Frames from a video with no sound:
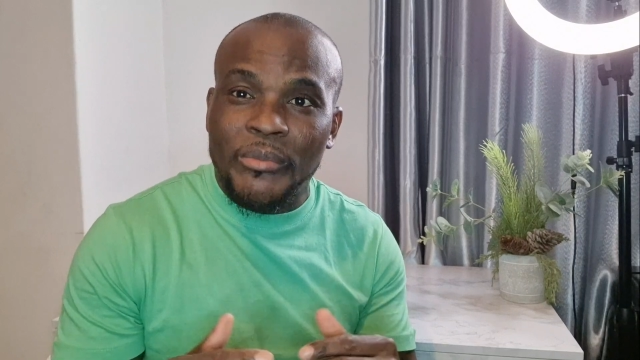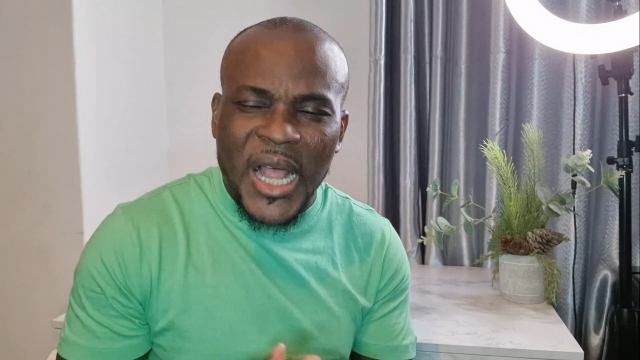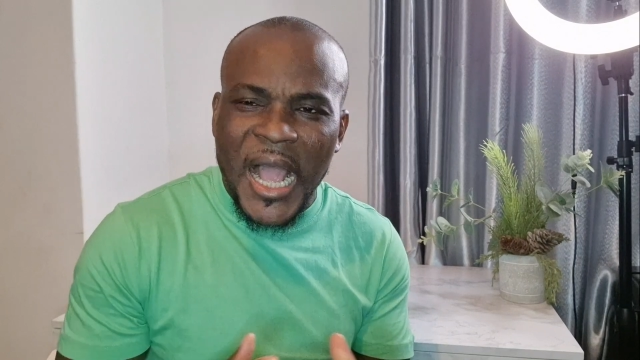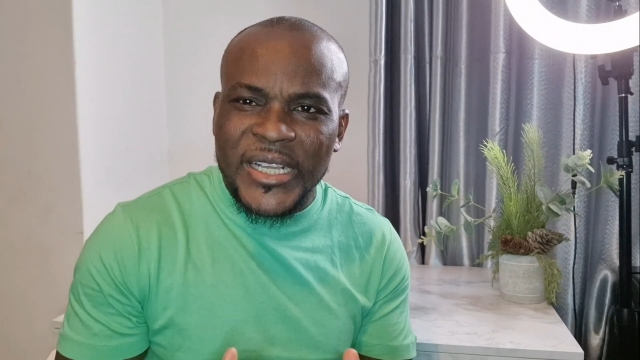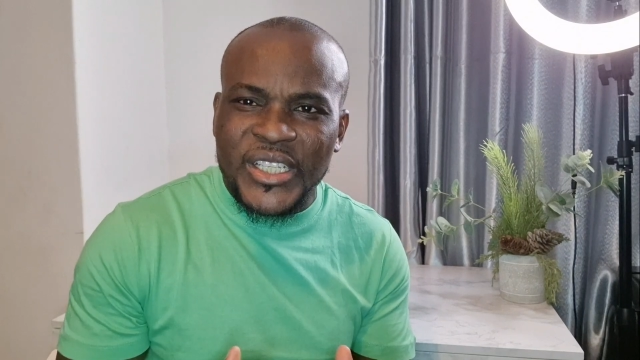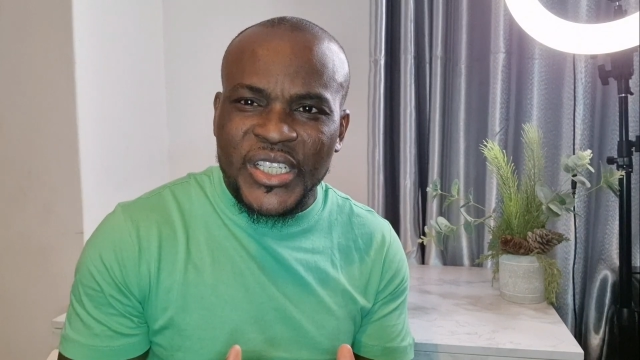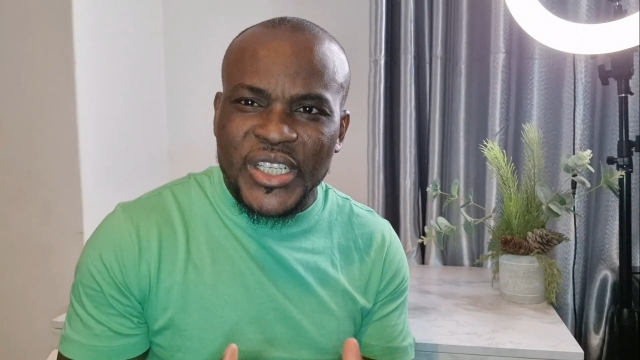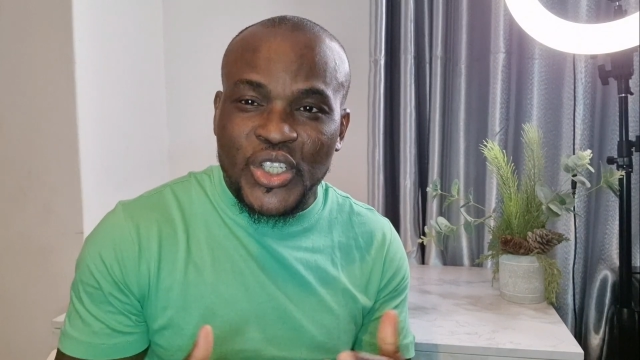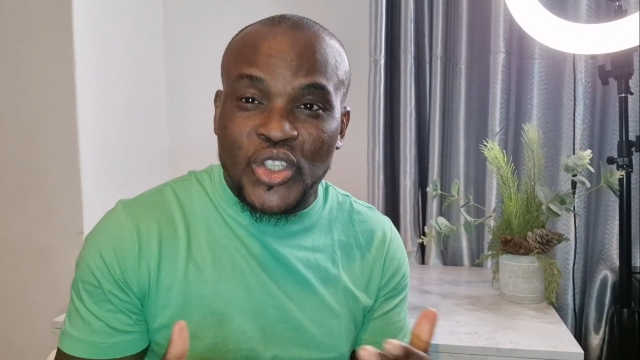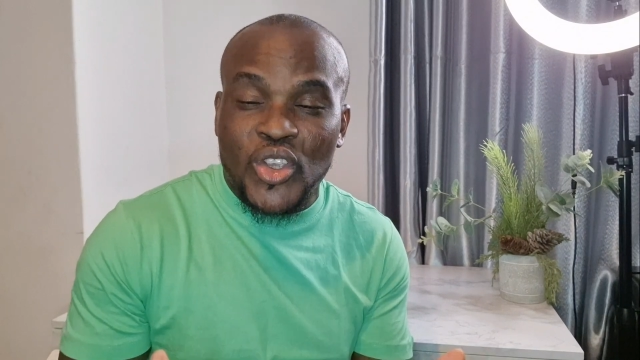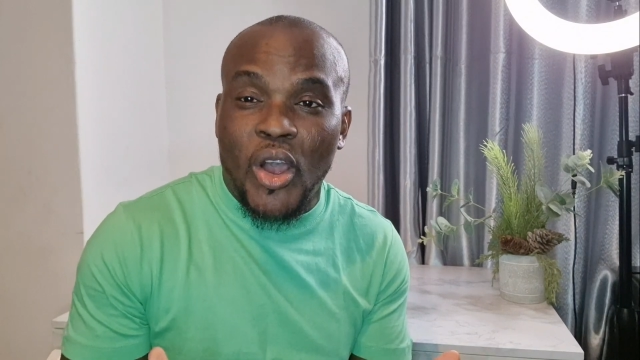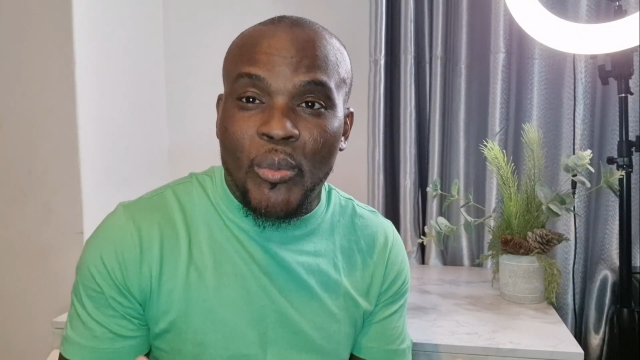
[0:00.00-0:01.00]
like
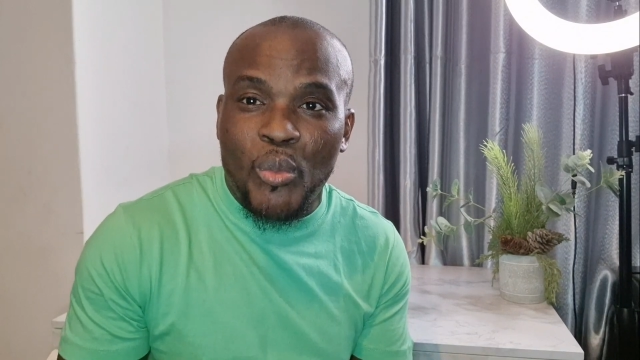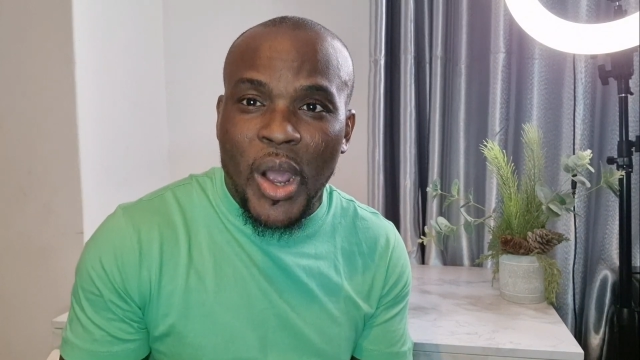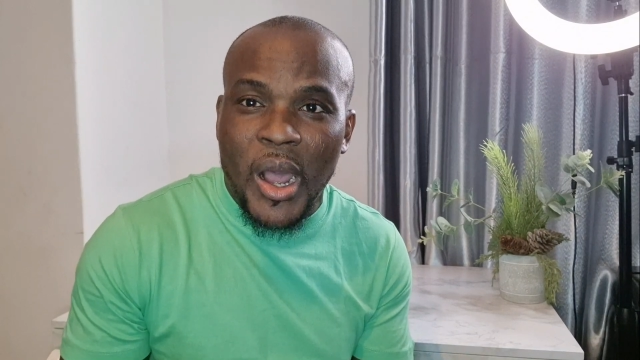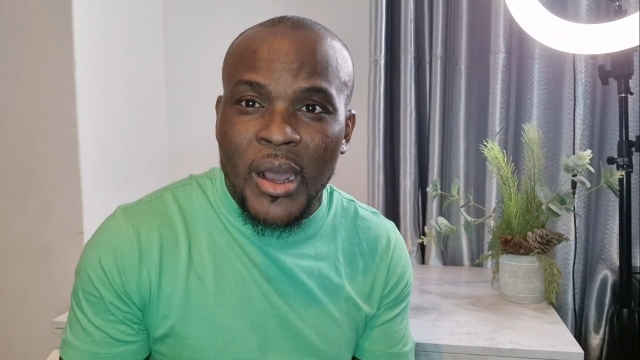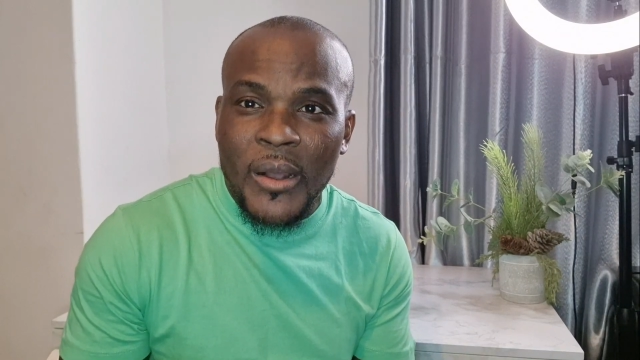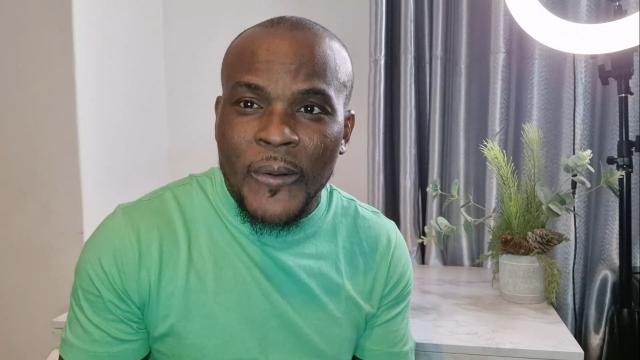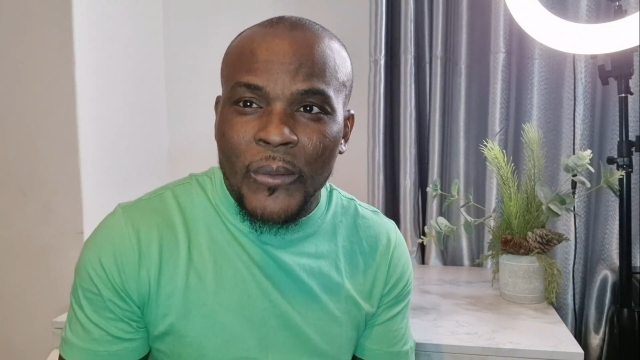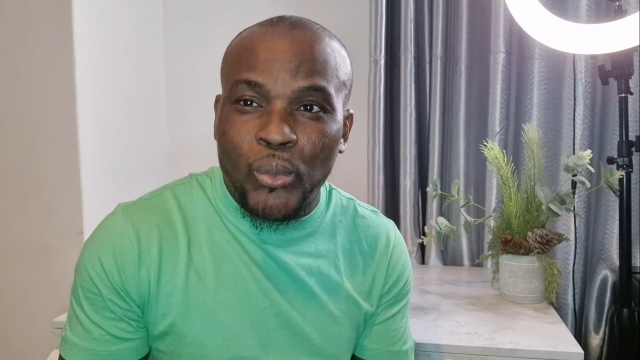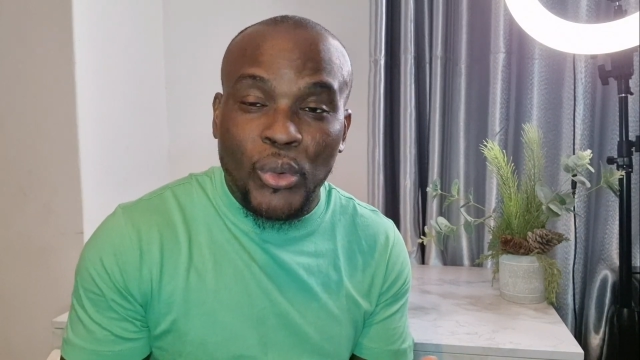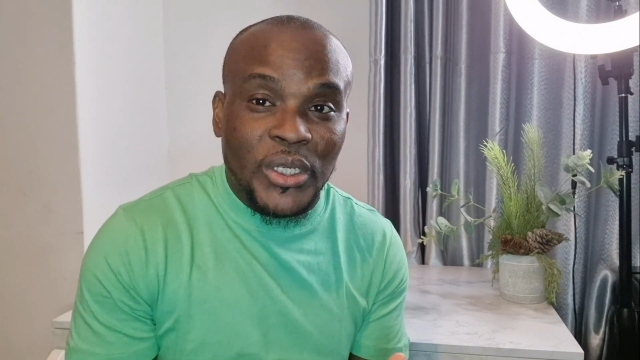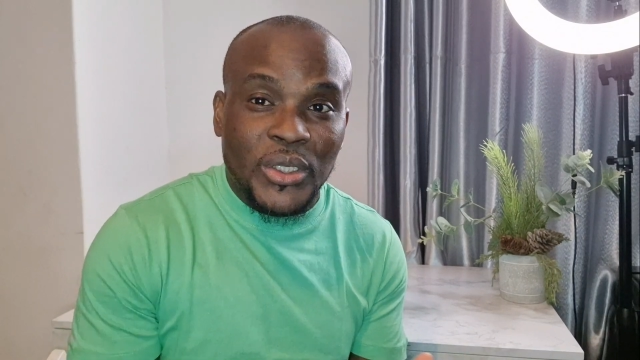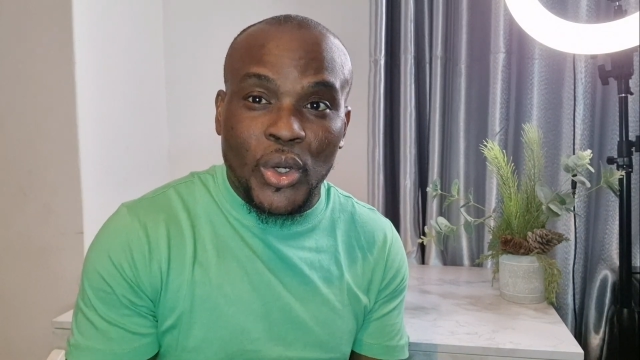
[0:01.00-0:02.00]
she's someone
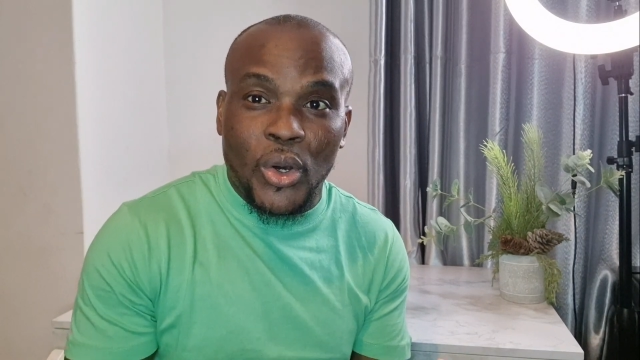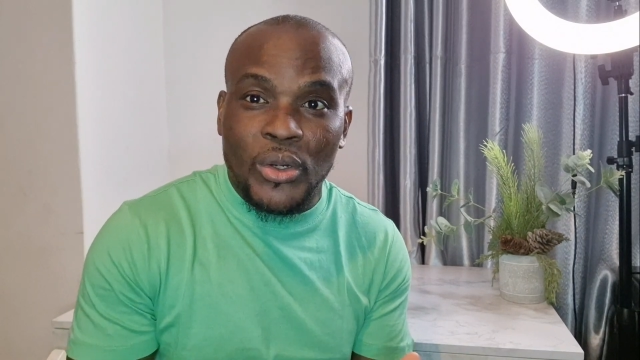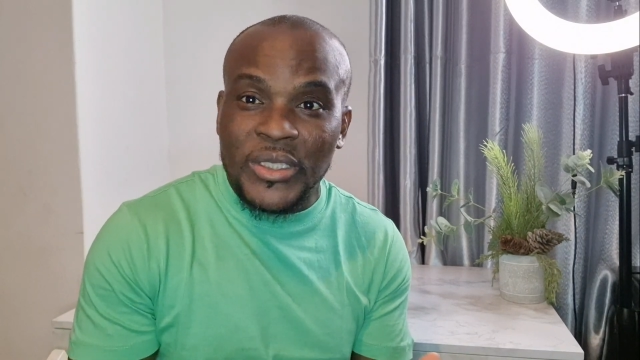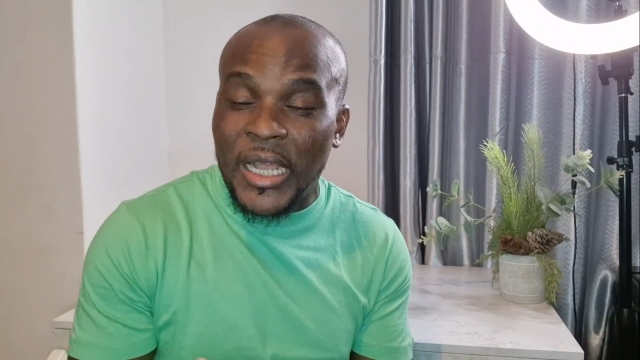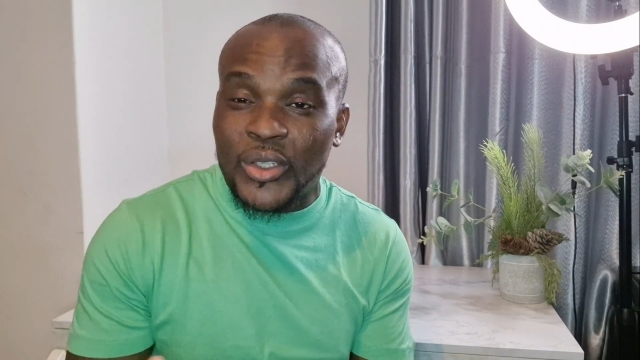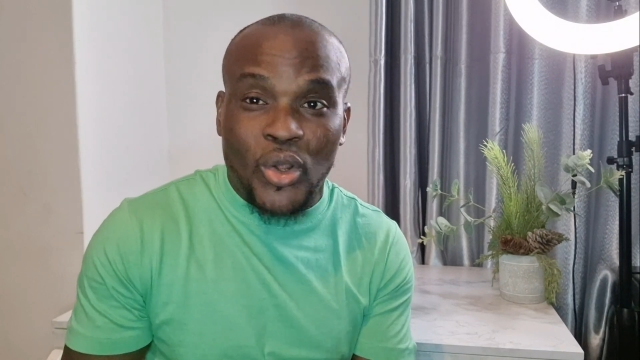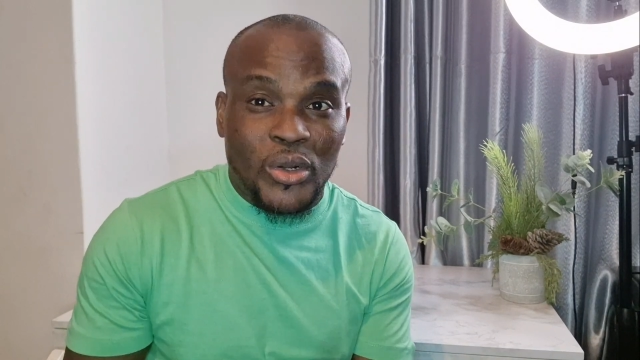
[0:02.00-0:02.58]
that